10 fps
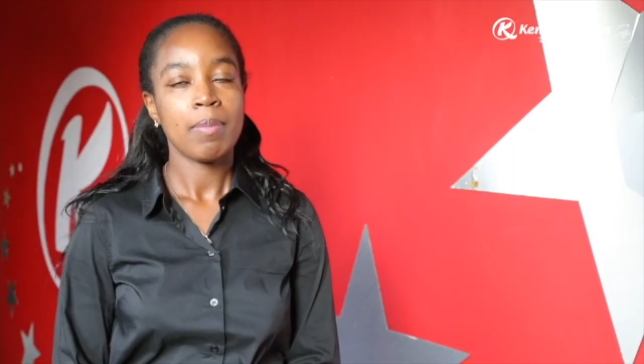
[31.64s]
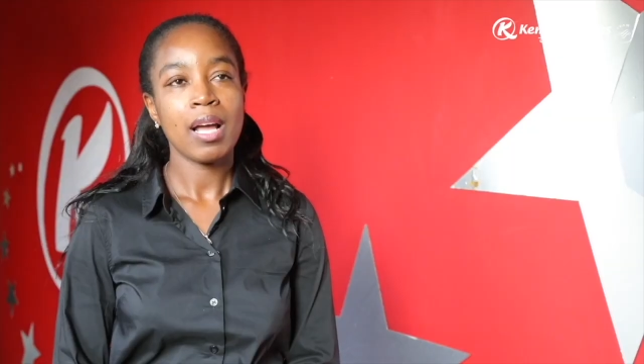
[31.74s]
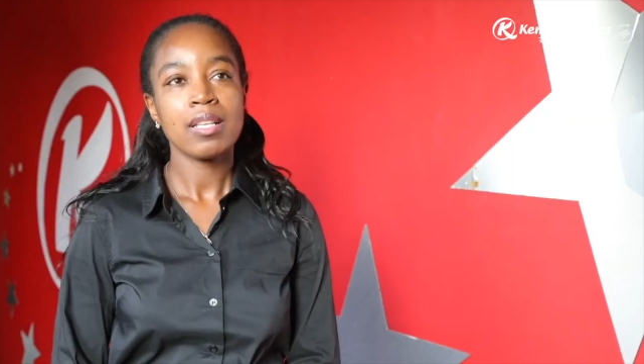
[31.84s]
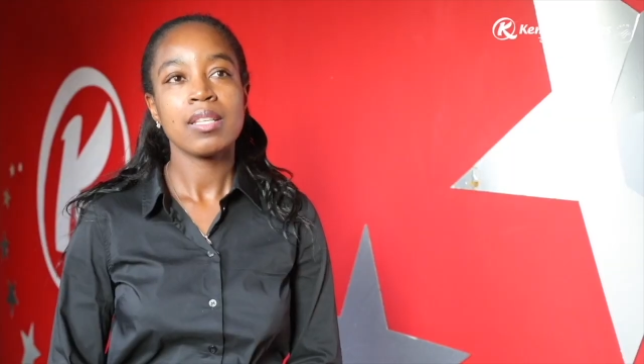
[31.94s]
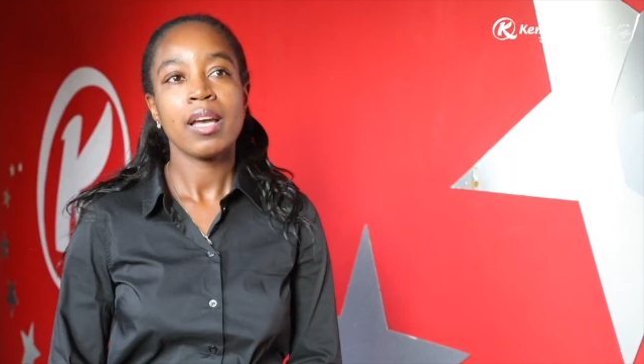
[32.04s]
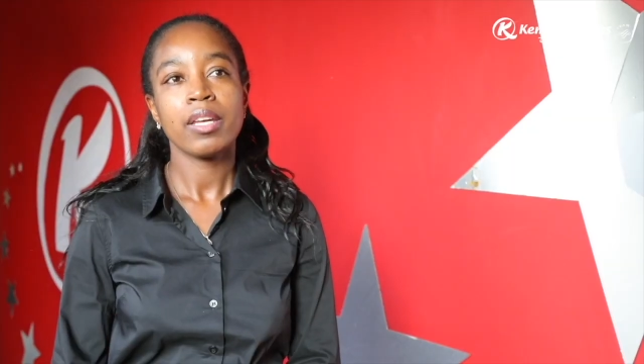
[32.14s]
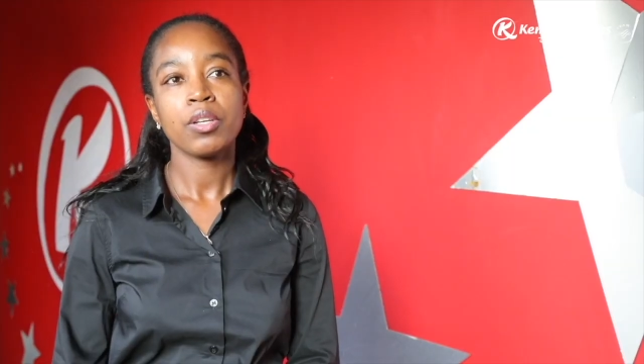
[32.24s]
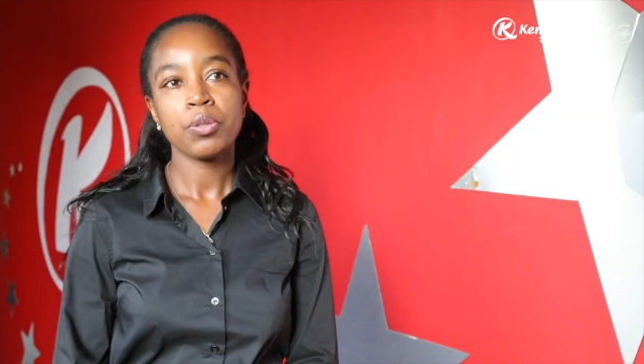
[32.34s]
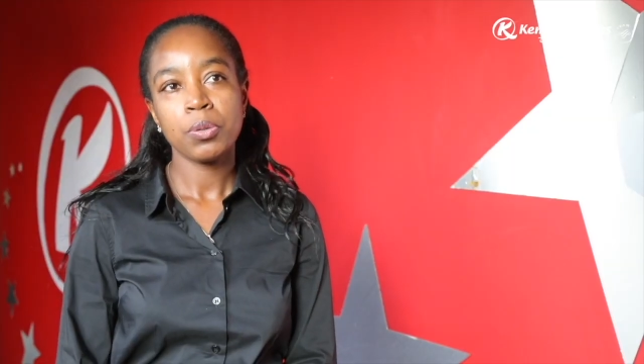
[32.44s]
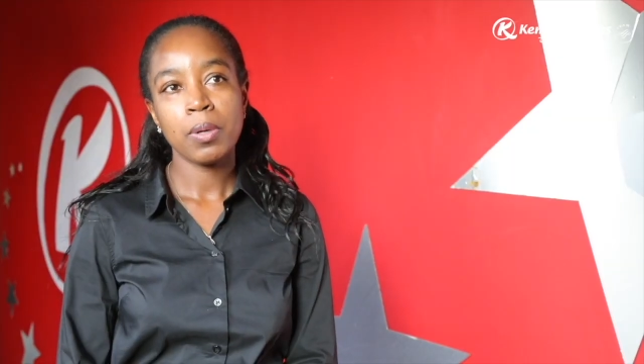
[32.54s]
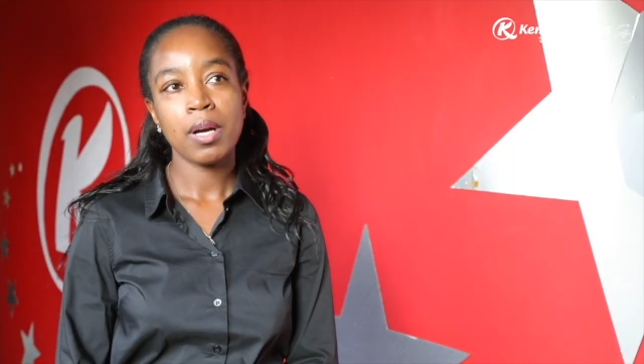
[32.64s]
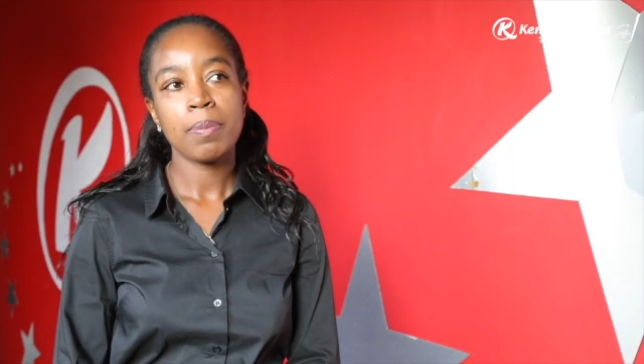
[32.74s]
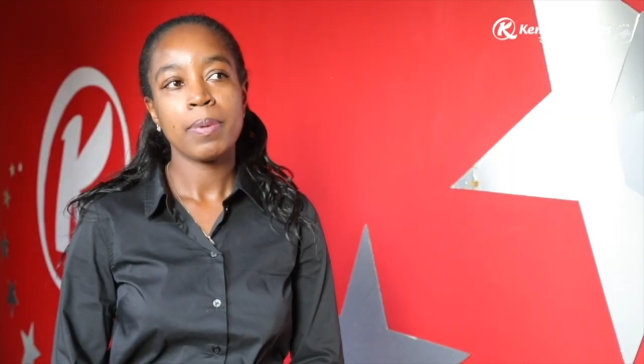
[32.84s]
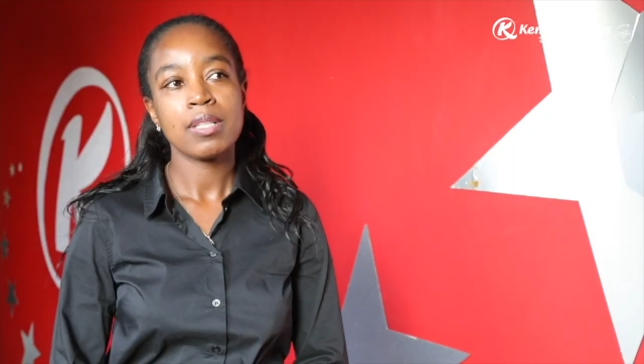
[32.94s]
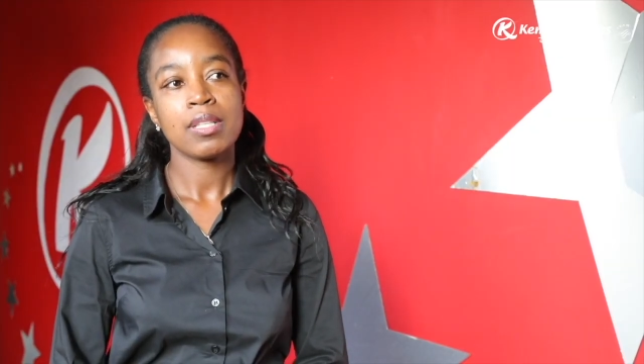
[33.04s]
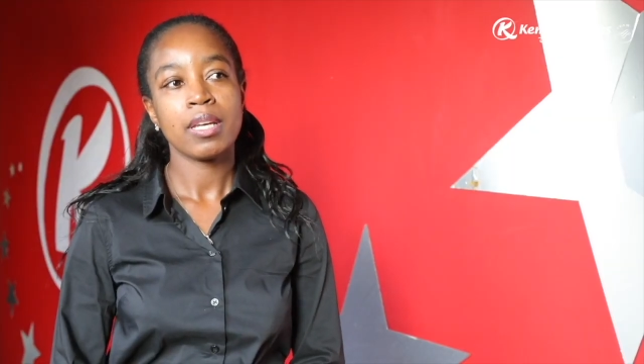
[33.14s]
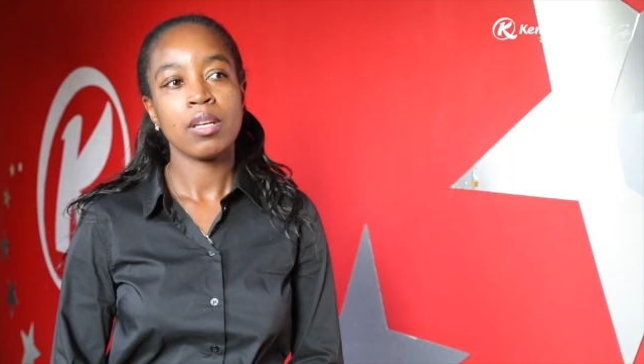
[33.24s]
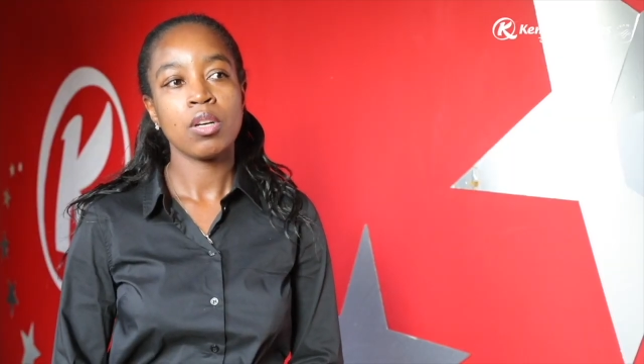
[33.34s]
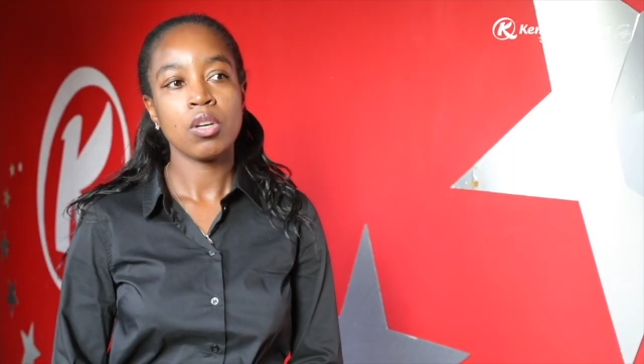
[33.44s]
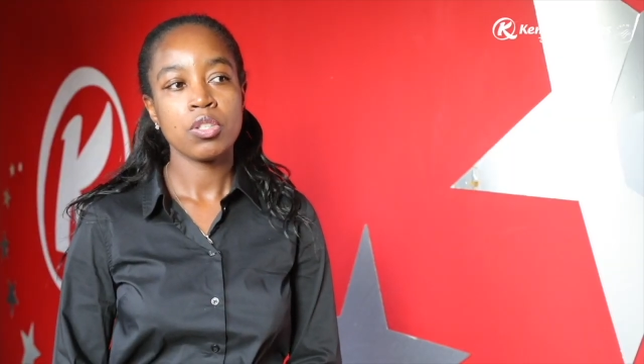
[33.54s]
But as I grew up, as I
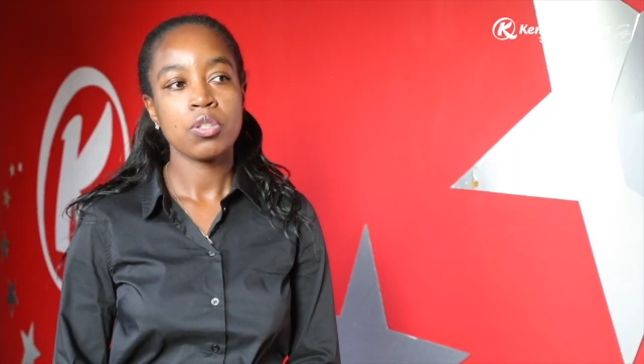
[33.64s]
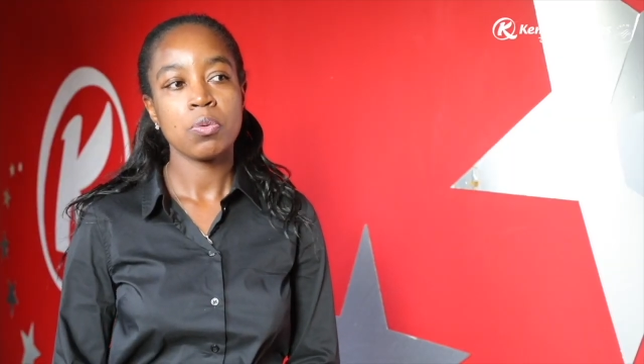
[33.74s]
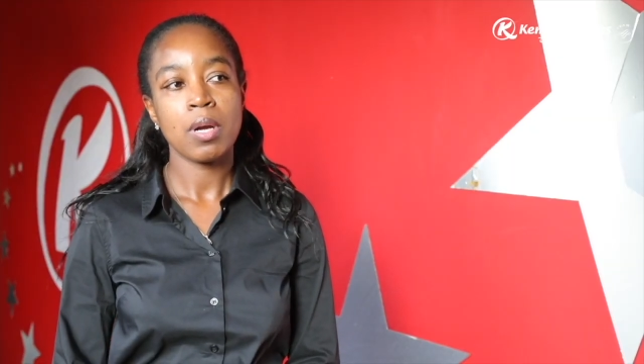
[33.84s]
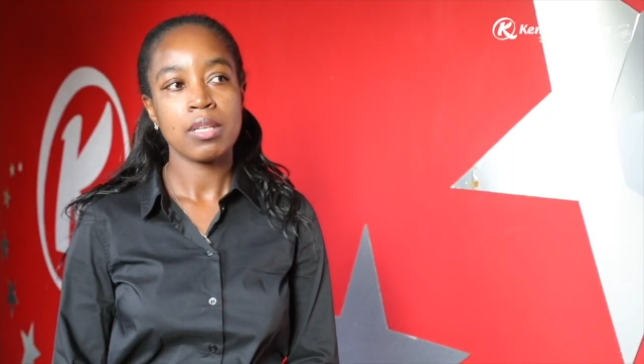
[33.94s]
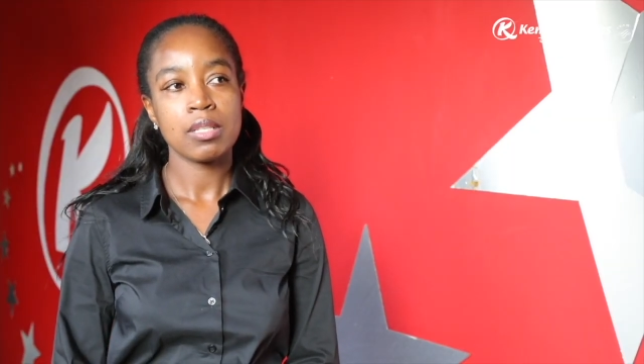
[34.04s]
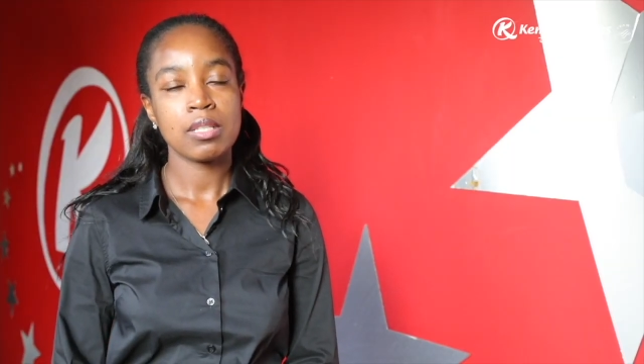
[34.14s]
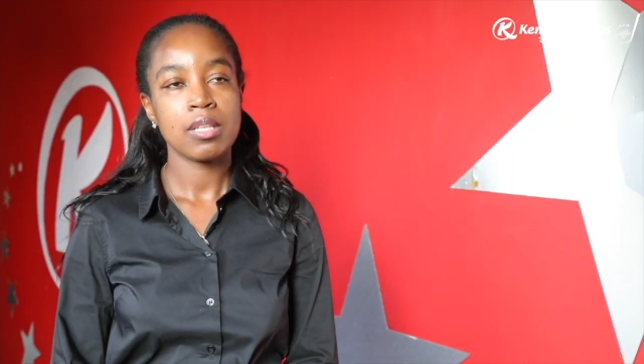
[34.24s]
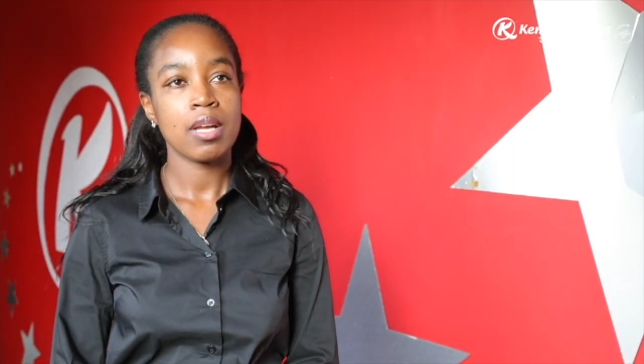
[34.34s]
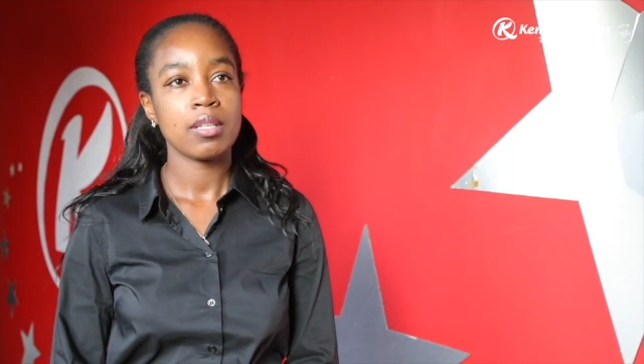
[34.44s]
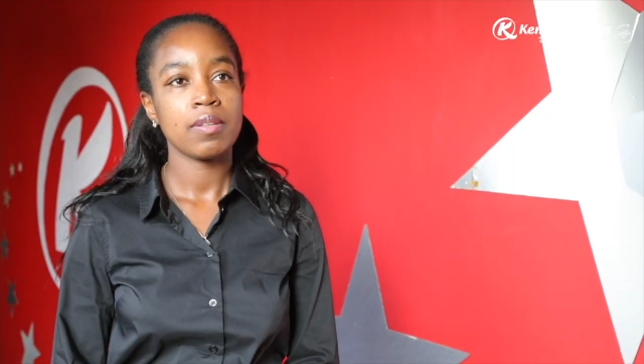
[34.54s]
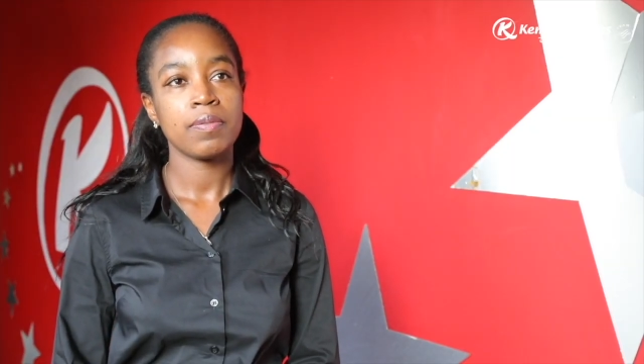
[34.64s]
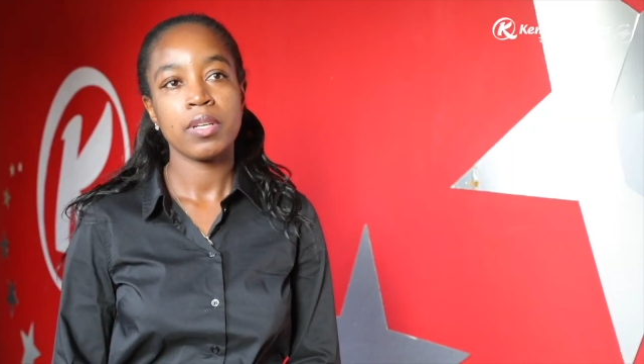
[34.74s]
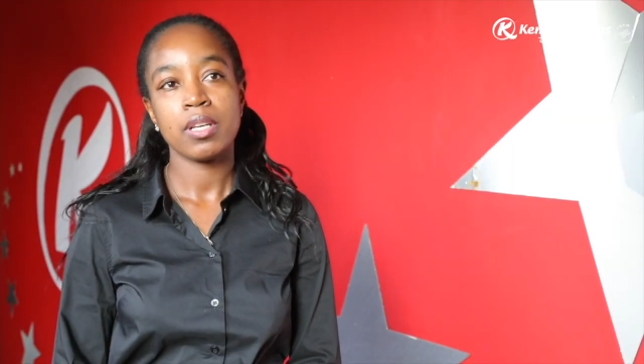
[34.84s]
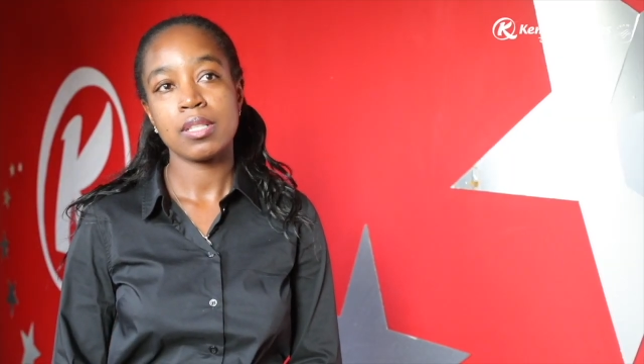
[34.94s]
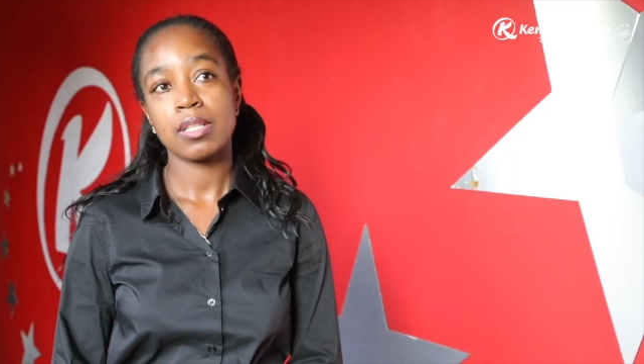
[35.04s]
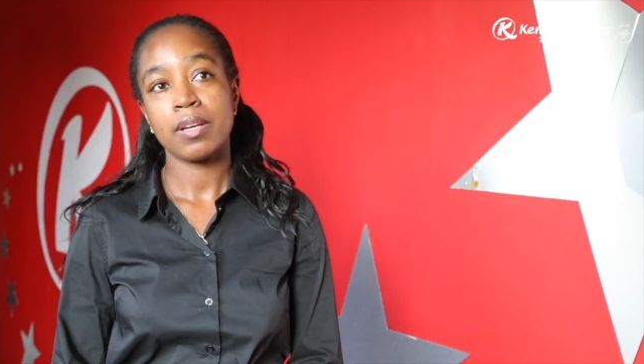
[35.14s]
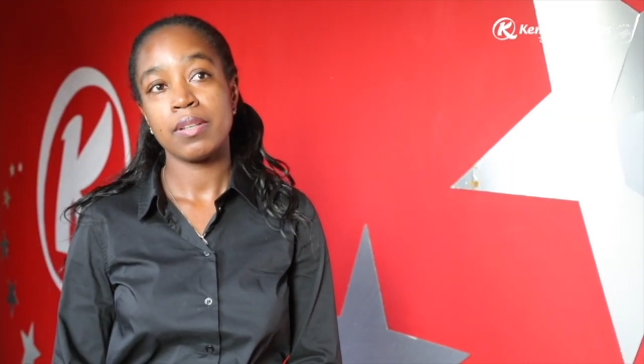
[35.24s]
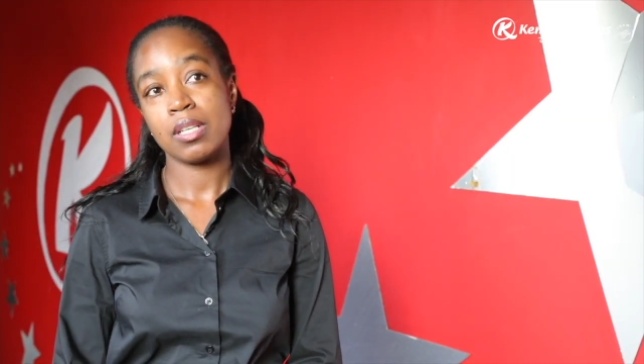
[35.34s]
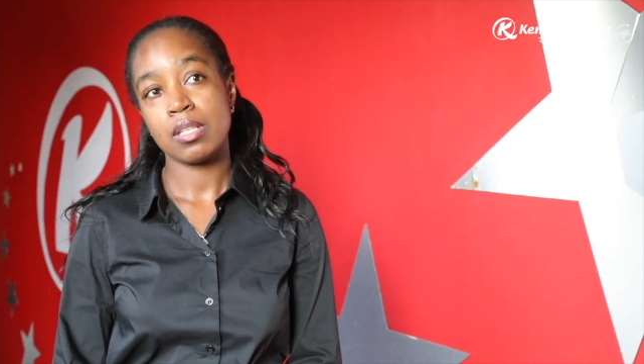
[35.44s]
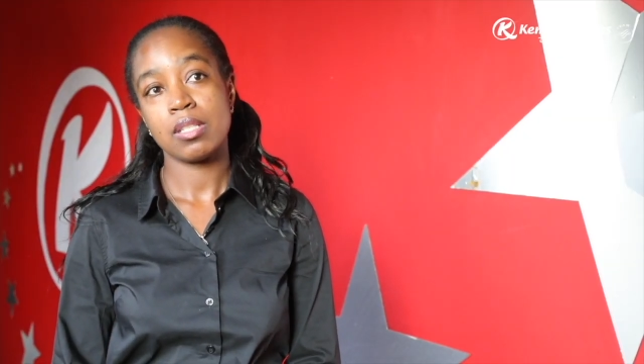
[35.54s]
got to understand the various
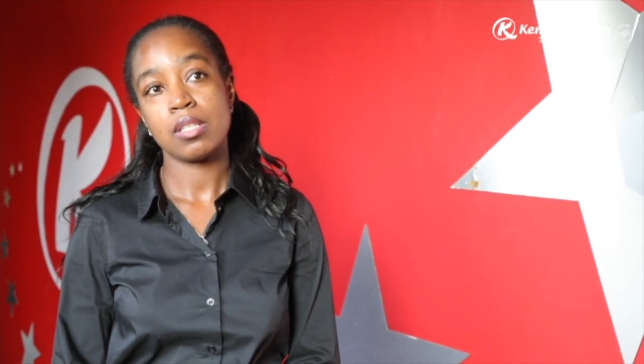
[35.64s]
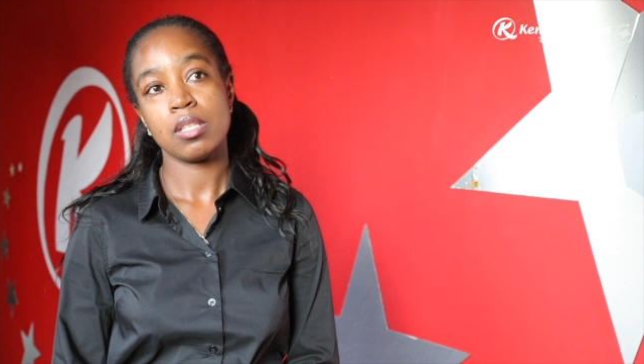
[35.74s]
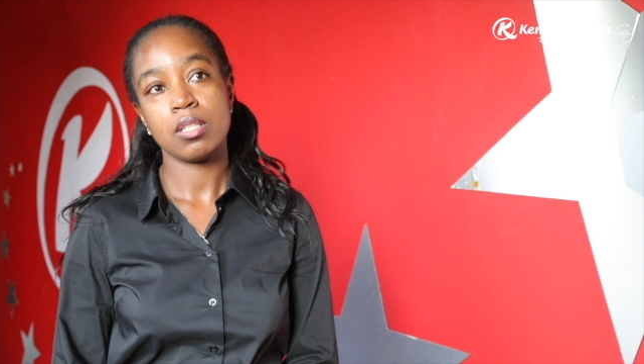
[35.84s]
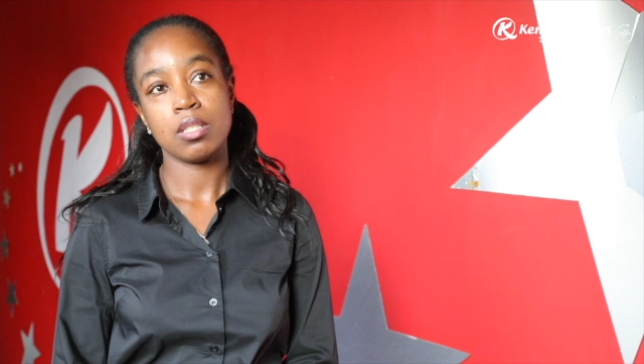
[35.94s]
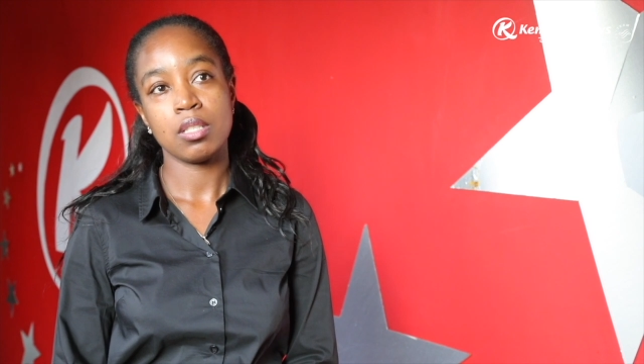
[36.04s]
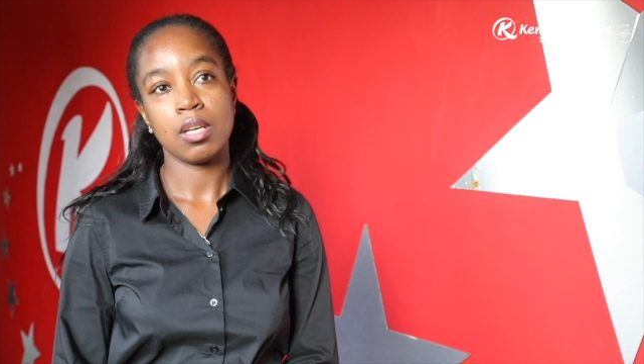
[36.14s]
careers in